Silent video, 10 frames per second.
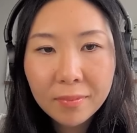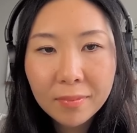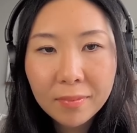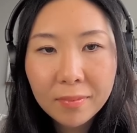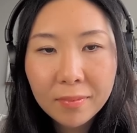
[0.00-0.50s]

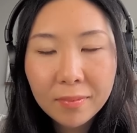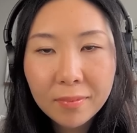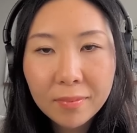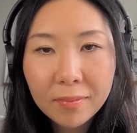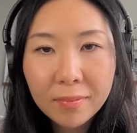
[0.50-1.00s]

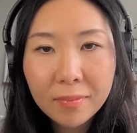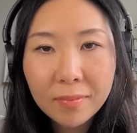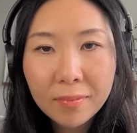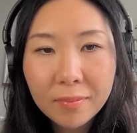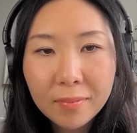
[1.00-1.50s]

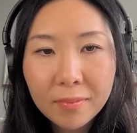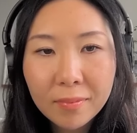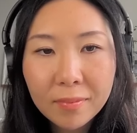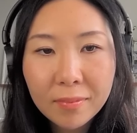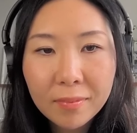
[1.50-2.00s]

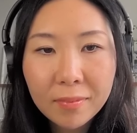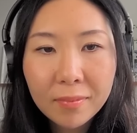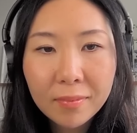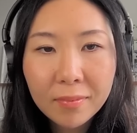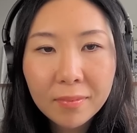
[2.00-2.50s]

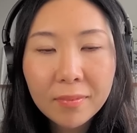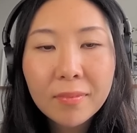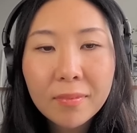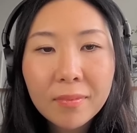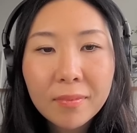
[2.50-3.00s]

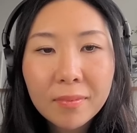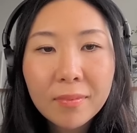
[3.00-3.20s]
(not speaking)